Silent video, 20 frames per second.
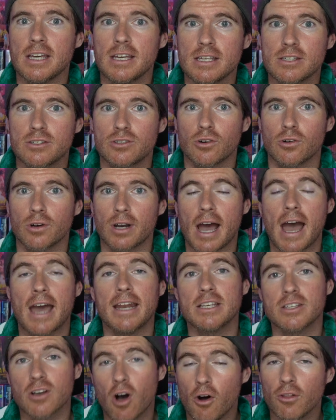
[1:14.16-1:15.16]
his daughter, and
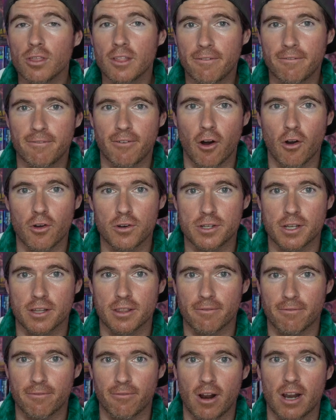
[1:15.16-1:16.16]
he's on the phone to
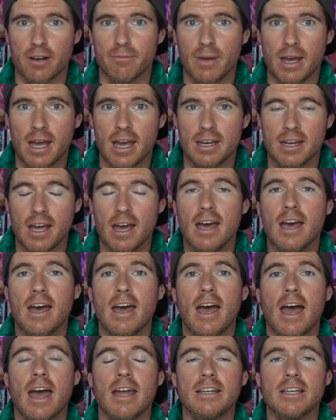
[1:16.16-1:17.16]
the front man,
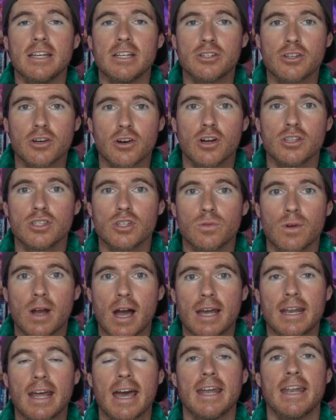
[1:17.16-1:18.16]
and he turns
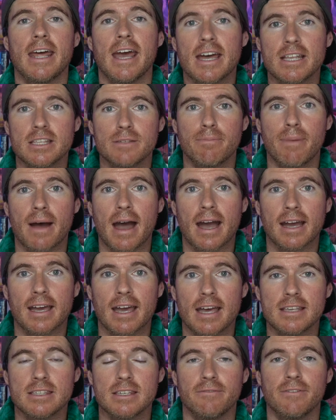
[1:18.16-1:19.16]
around and heads back
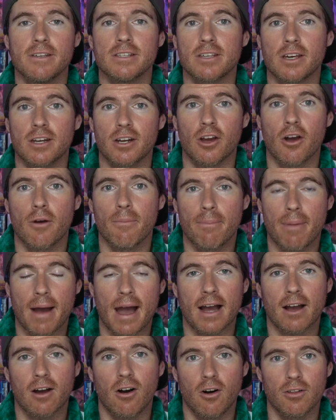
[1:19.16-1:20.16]
as if he's going to go
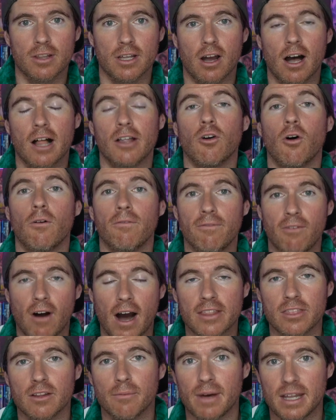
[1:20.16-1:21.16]
back on the island or
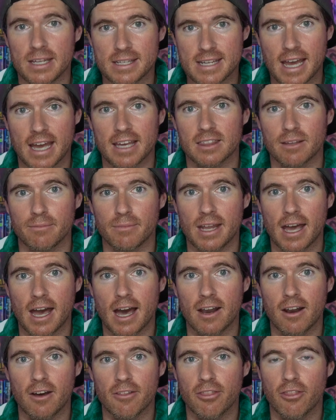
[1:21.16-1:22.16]
find them and take them
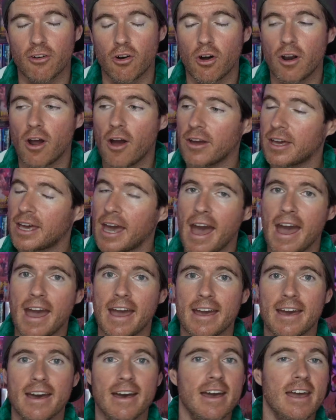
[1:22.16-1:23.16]
down. I thought,
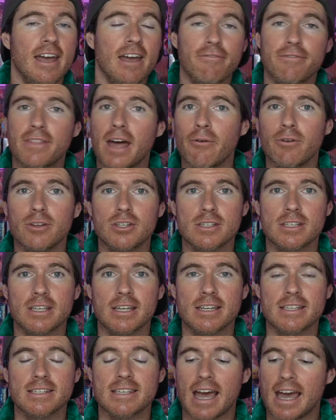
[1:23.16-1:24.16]
okay, if they were just
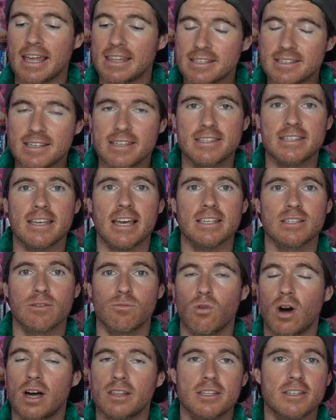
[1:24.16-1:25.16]
going to say this is Season
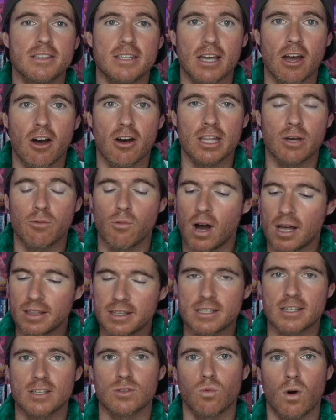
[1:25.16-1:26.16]
1, this is the only one,
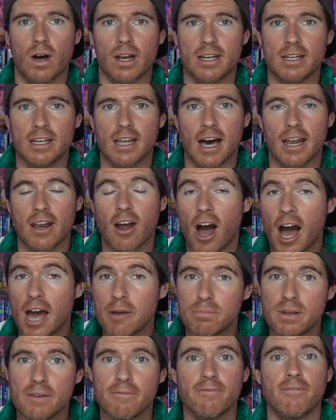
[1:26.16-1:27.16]
this is one and done,
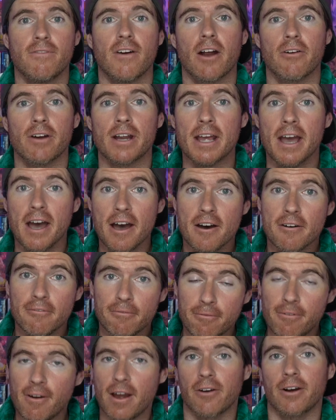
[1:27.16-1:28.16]
I'd be very,
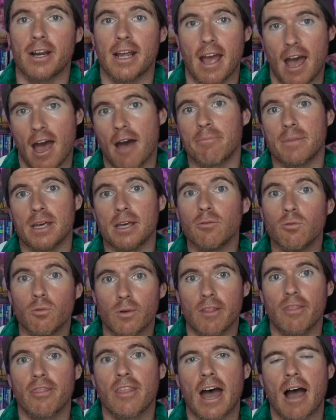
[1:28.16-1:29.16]
very happy
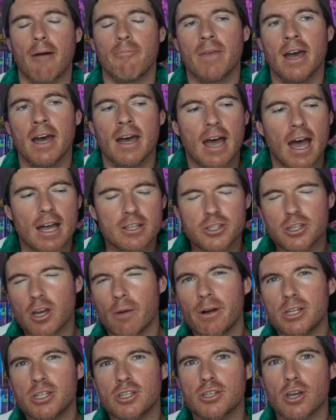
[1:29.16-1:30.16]
with that. And so
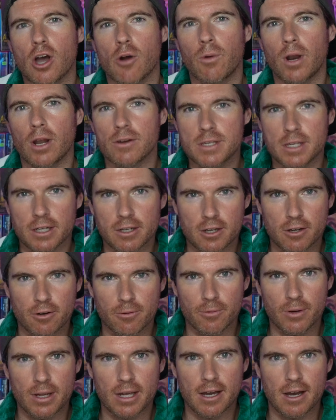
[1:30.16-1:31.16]
much so, when I was in
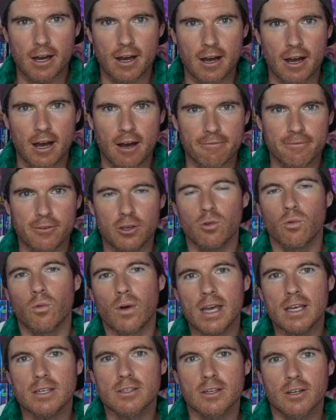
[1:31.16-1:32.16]
Korea a few
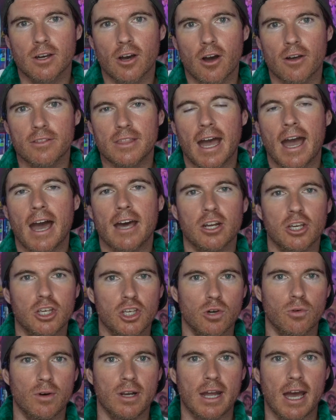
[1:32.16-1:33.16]
weeks ago, they had a
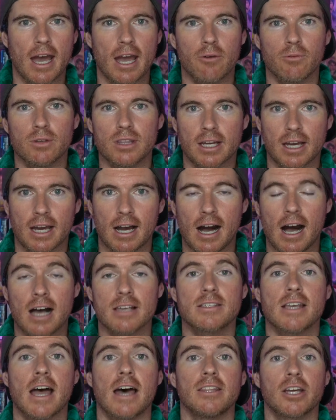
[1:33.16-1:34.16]
Q&A with the
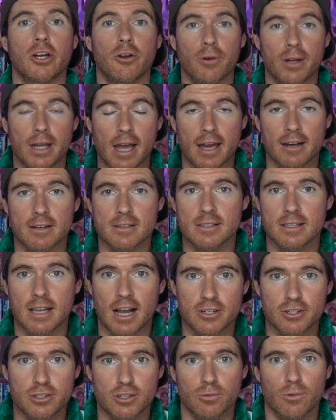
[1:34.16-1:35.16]
cast and the
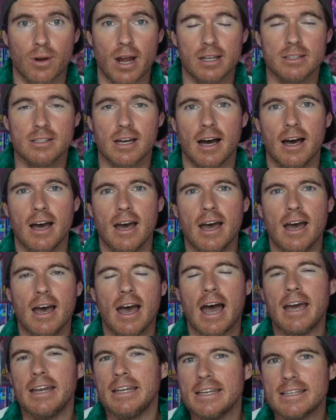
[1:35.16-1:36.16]
creator/director,
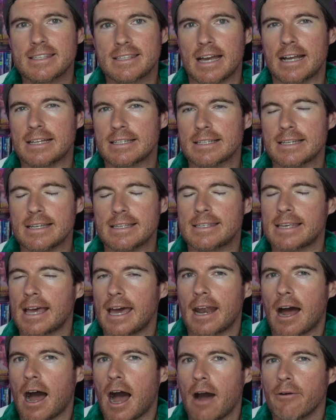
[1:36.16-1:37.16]
and he essentially
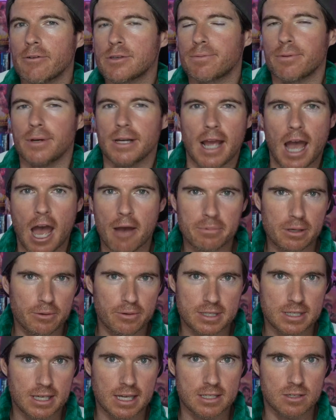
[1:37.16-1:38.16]
said, I was pretty happy
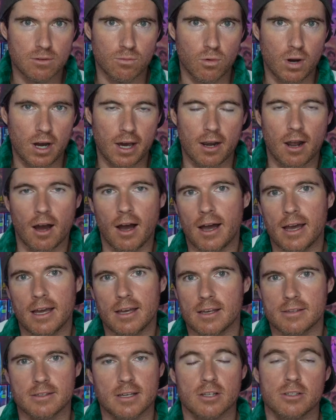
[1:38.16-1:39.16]
with Season 1. I
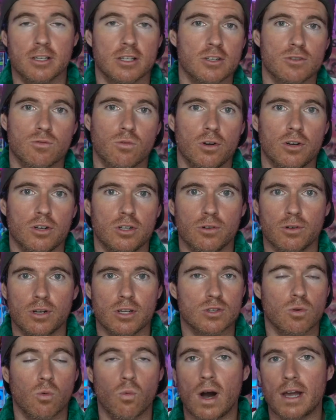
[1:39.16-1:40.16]
essentially just wanted to do it
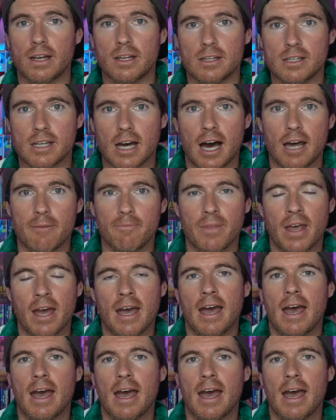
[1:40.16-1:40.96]
as a one and done.